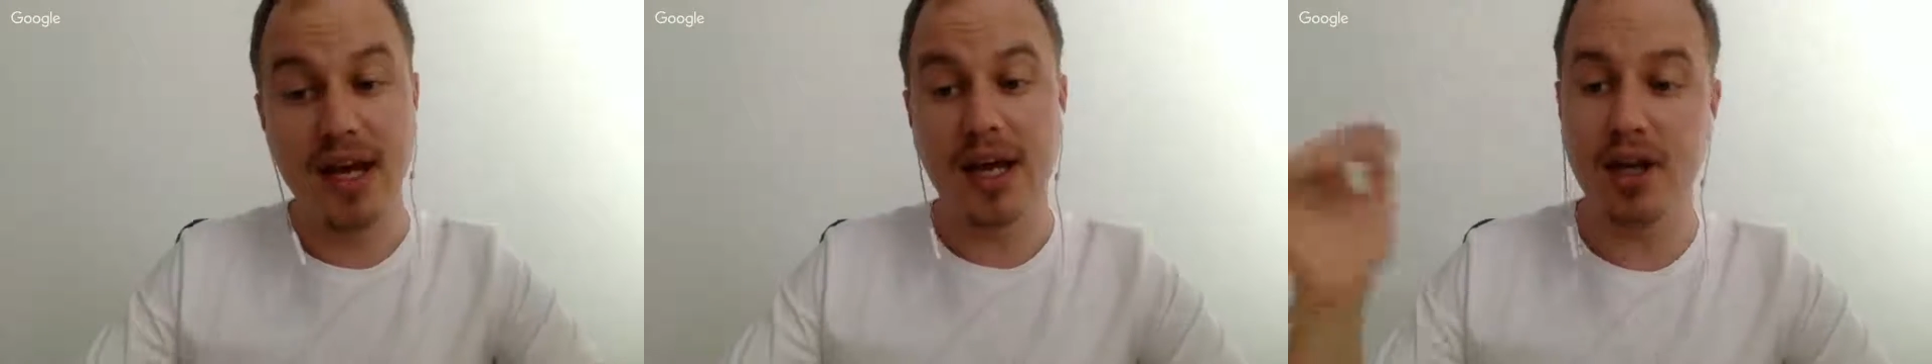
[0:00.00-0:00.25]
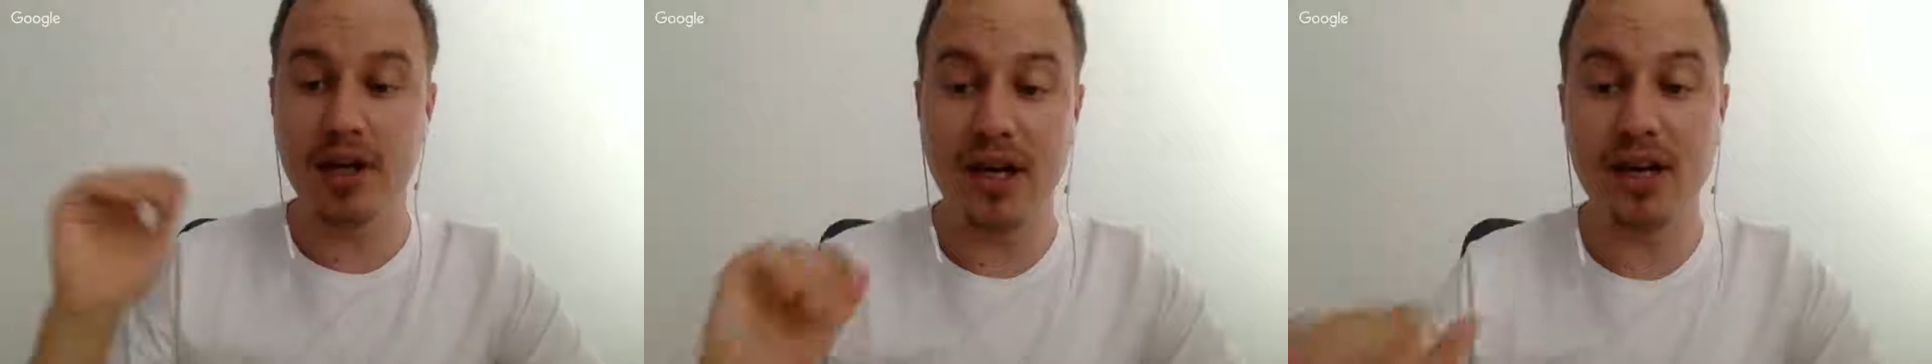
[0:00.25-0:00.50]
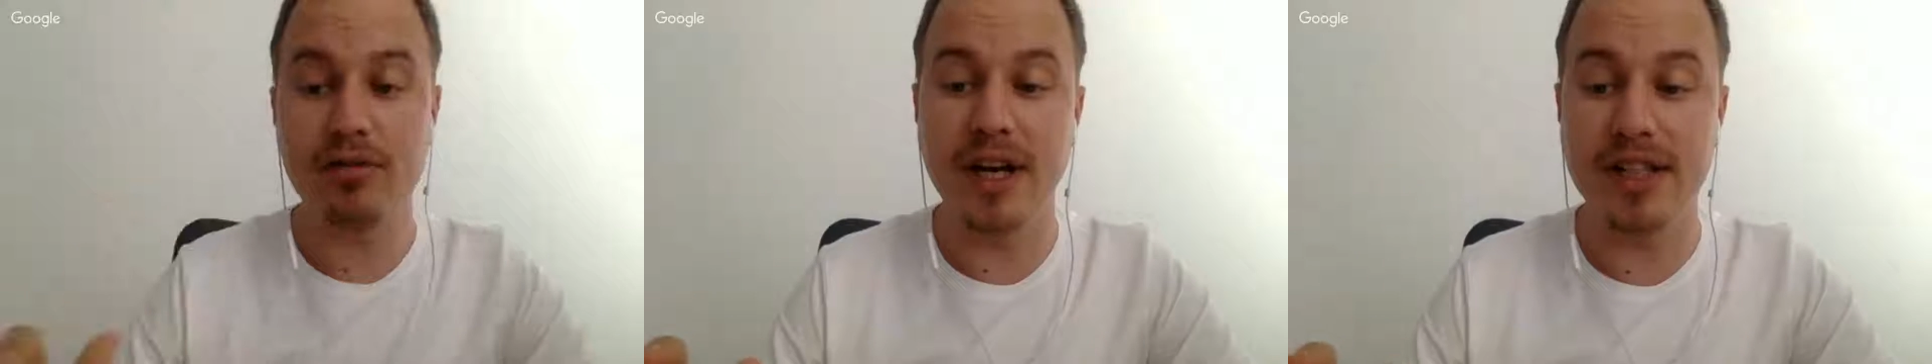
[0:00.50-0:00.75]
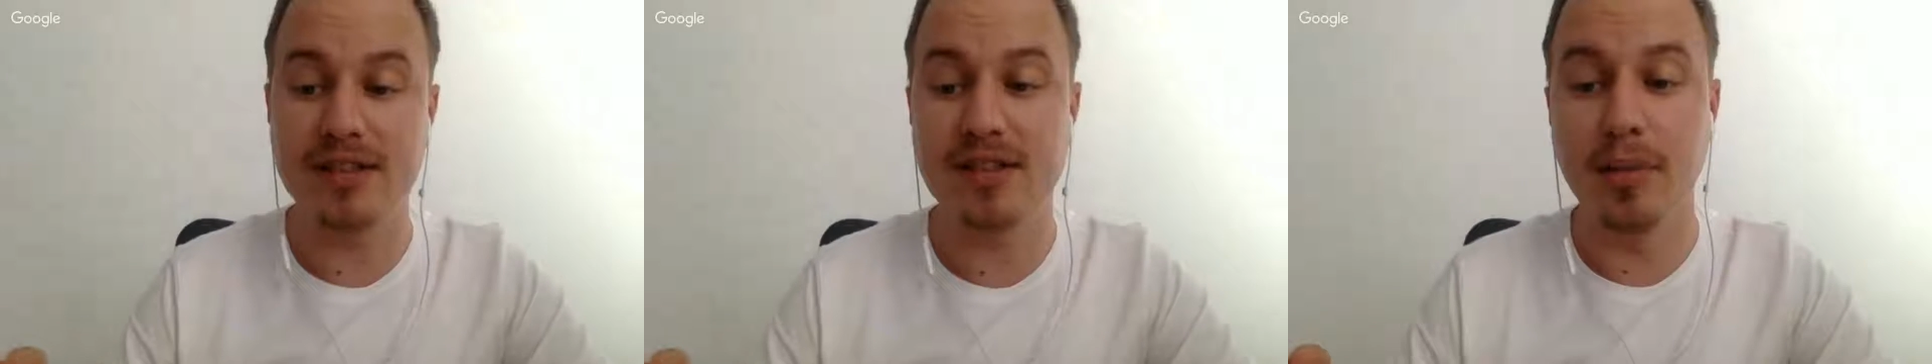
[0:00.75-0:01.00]
You can
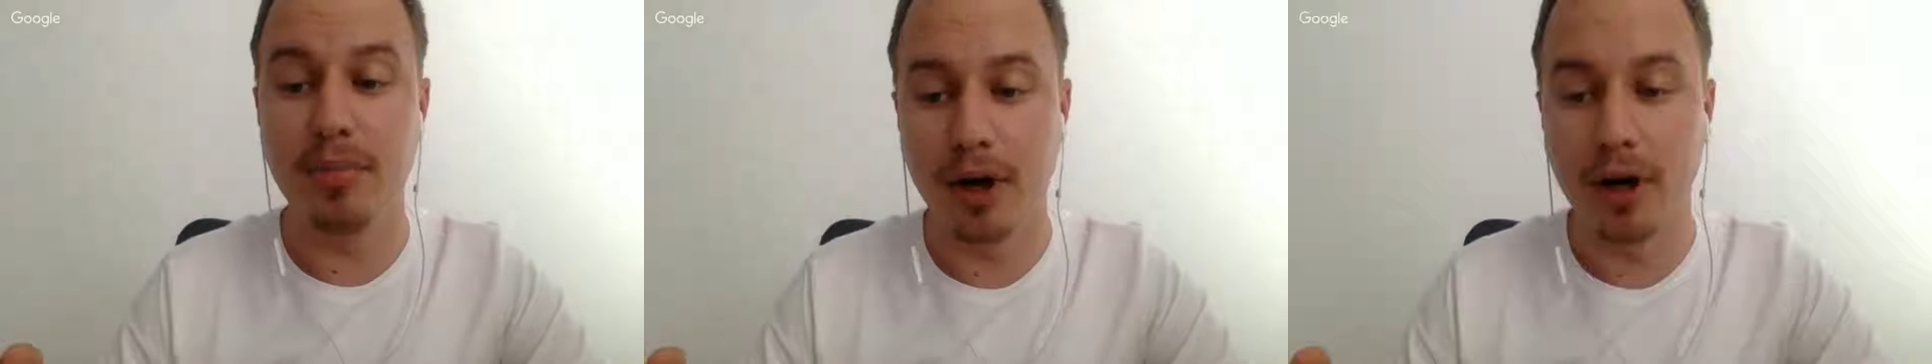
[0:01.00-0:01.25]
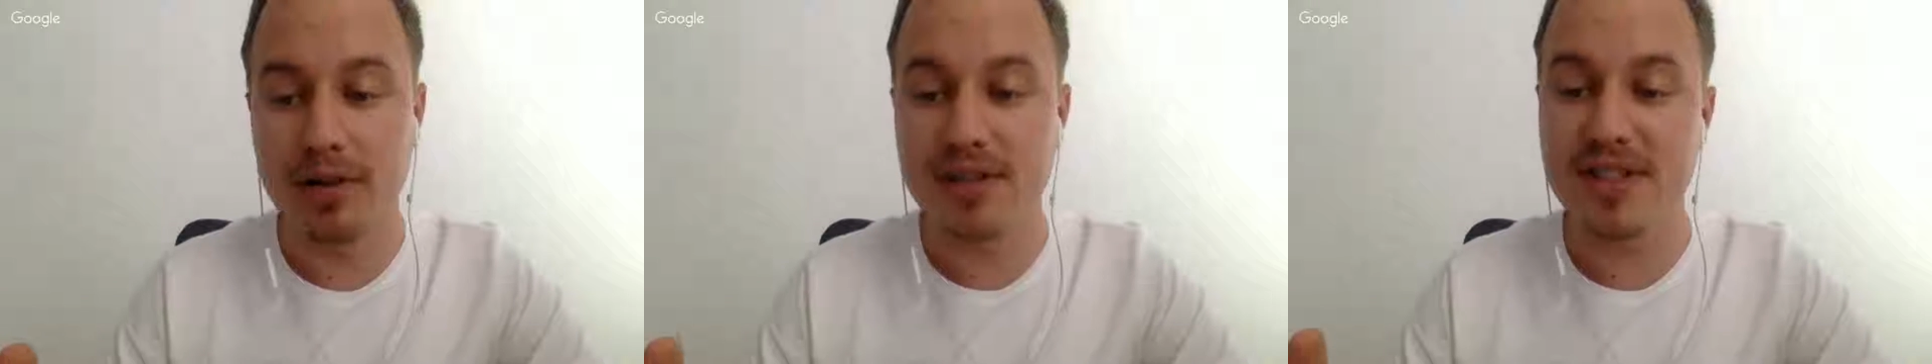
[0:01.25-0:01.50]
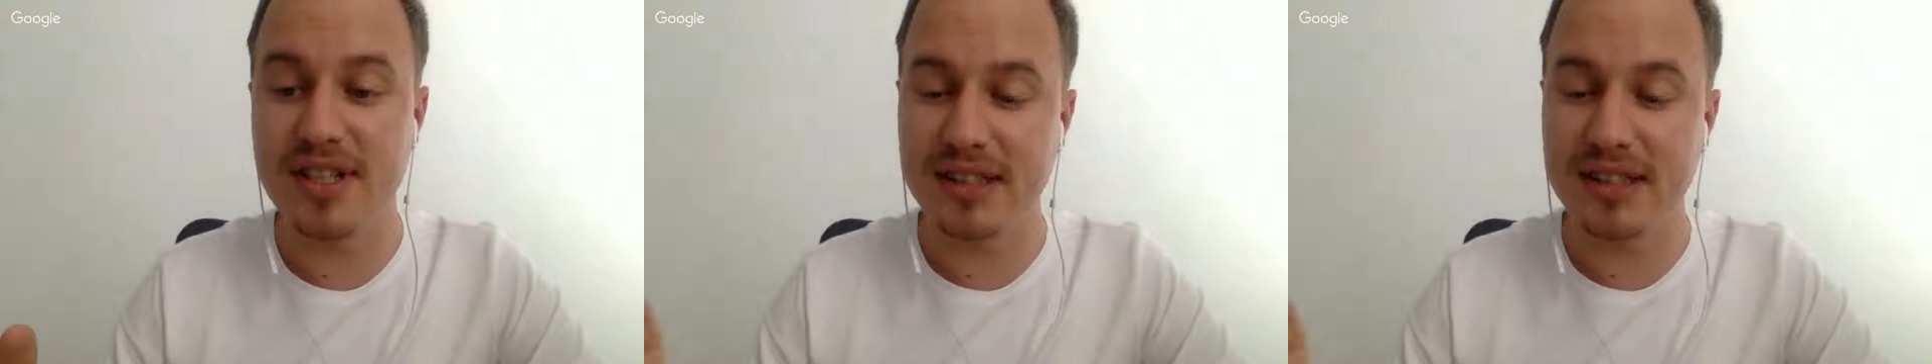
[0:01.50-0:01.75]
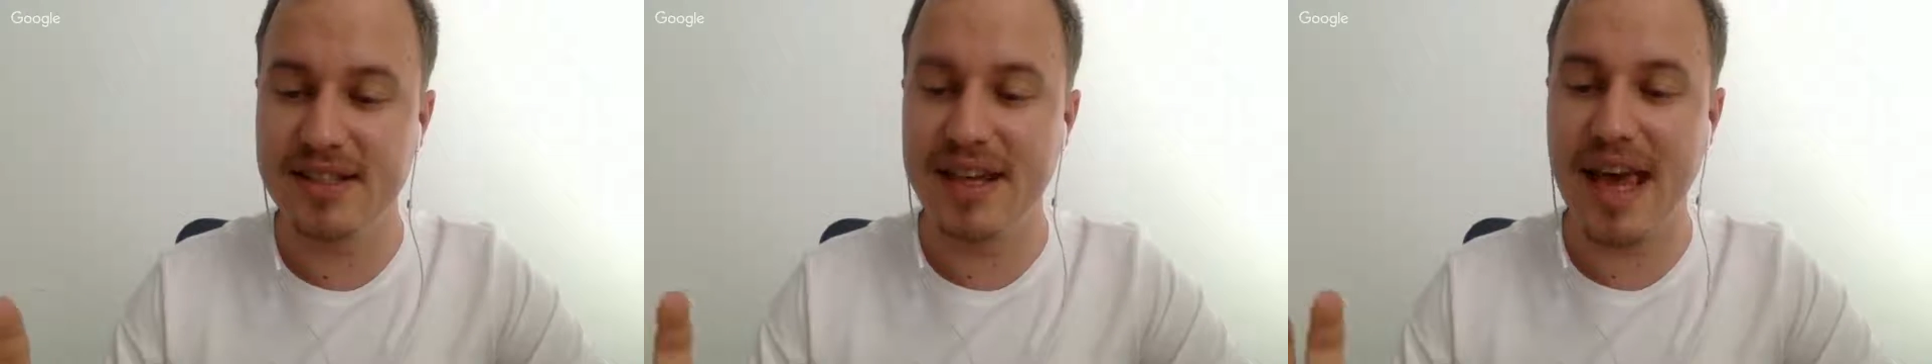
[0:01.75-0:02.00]
create the polls in
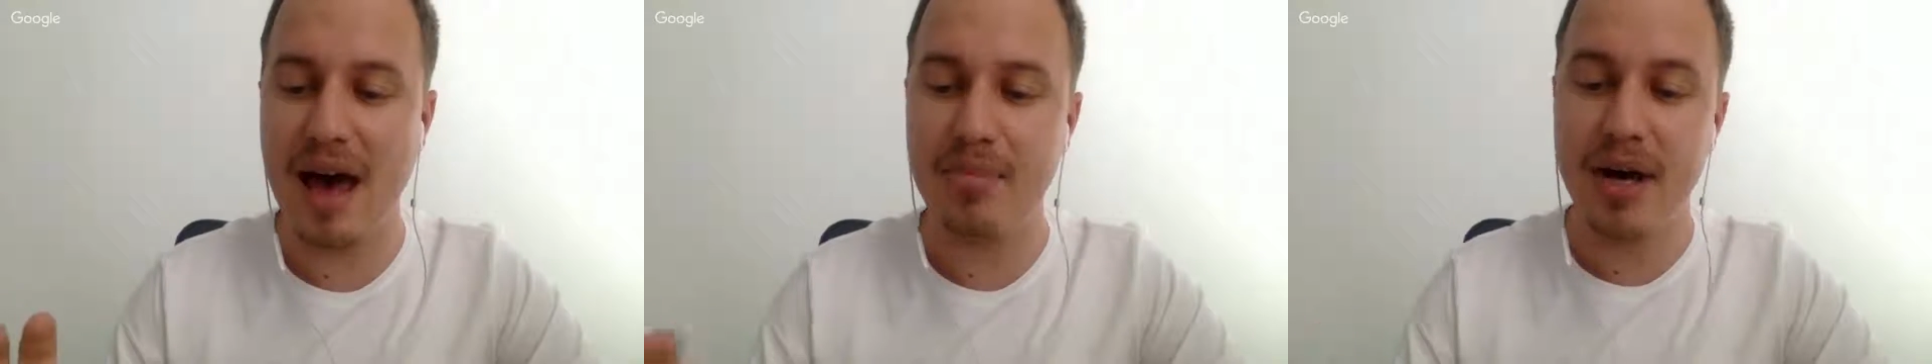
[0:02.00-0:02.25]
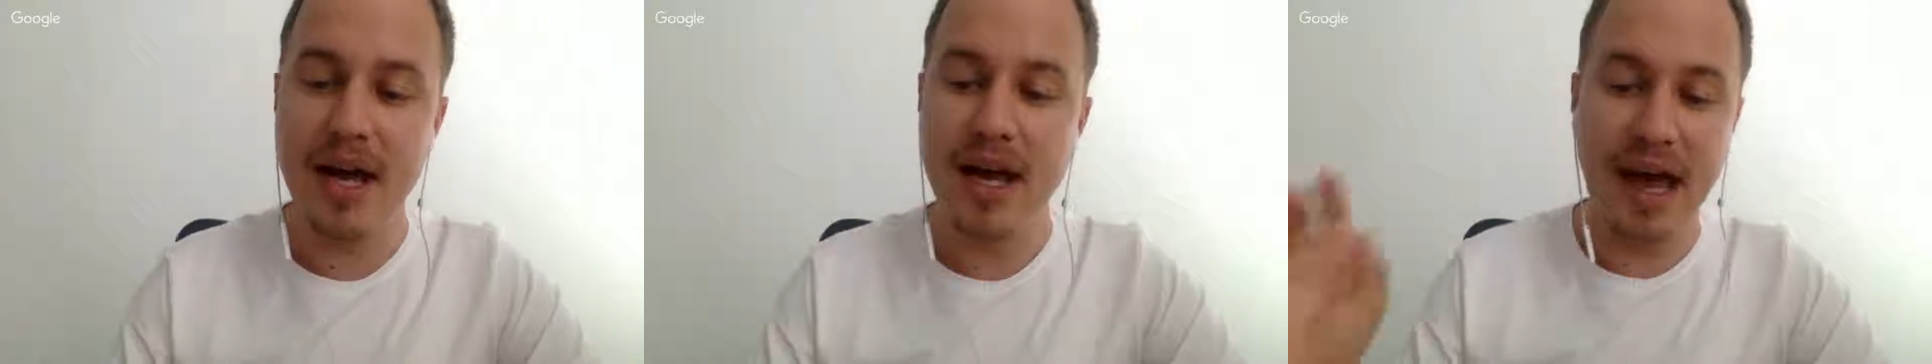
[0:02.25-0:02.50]
this app,